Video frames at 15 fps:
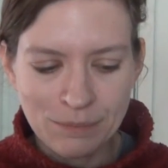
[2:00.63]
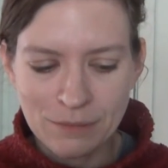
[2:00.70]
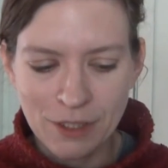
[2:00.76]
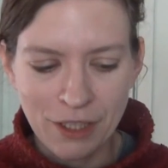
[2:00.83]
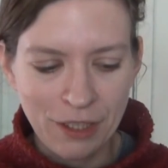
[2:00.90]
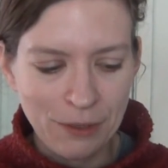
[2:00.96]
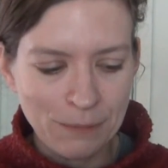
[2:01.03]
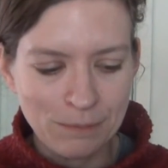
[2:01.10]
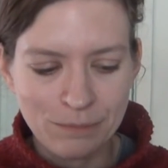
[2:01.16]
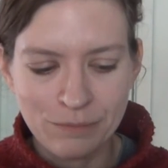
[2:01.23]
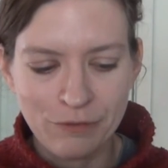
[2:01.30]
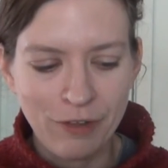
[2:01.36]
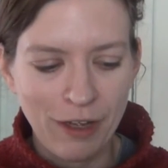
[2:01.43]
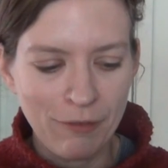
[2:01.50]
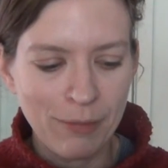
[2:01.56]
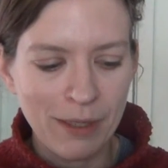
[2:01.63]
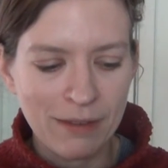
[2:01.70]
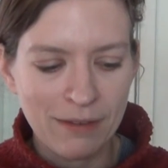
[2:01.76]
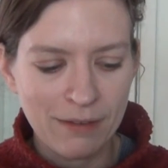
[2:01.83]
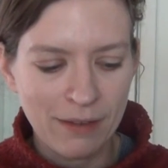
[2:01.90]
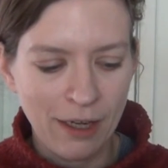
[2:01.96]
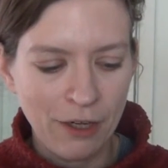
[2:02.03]
$5
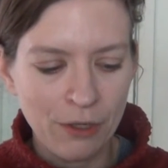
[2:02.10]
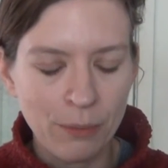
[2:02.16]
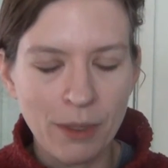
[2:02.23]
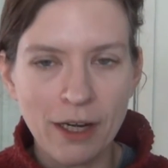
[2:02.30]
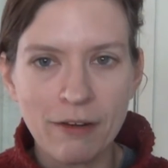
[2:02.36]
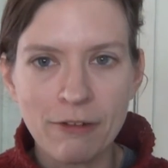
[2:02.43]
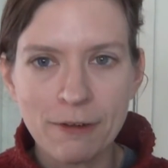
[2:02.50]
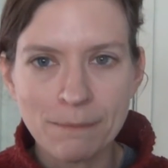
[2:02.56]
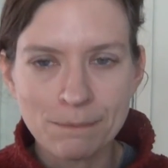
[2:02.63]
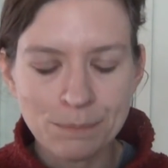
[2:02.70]
a skein or whatever,